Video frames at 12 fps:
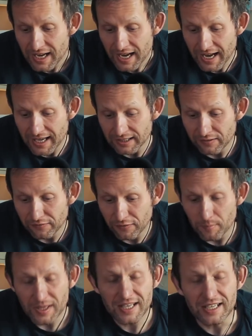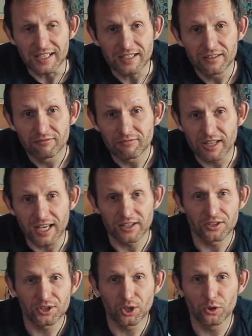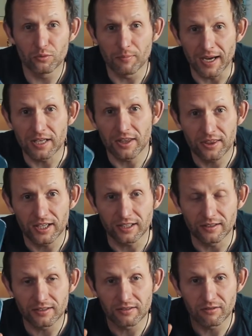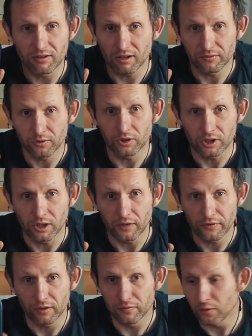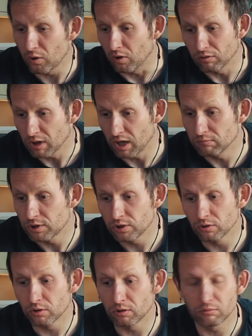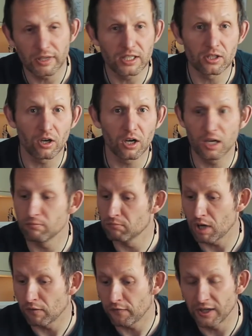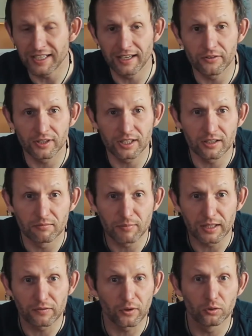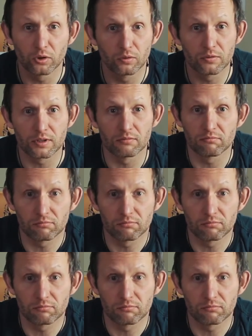And for me, they're the two main things that I've got the iPhone for. I'm sure in time I'll find out that it can make phone calls and